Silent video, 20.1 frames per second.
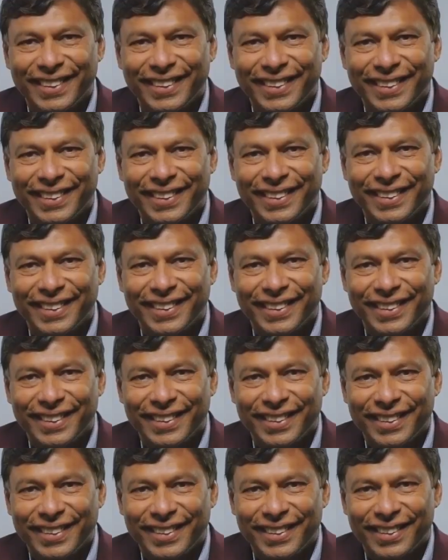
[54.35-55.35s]

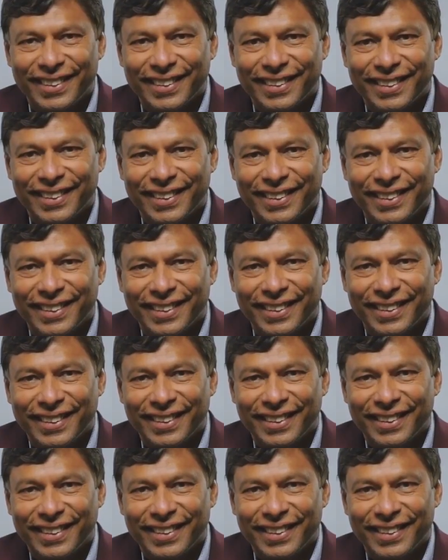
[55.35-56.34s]

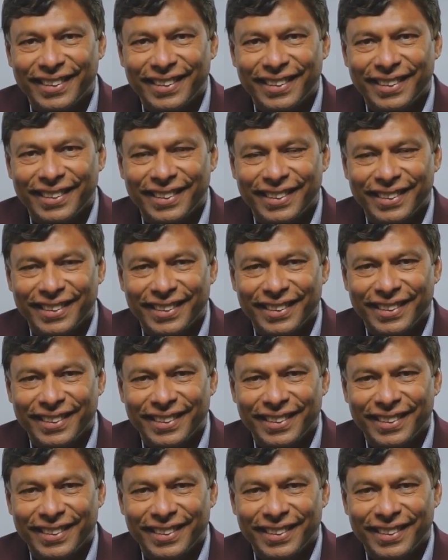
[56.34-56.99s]
This person isn't speaking.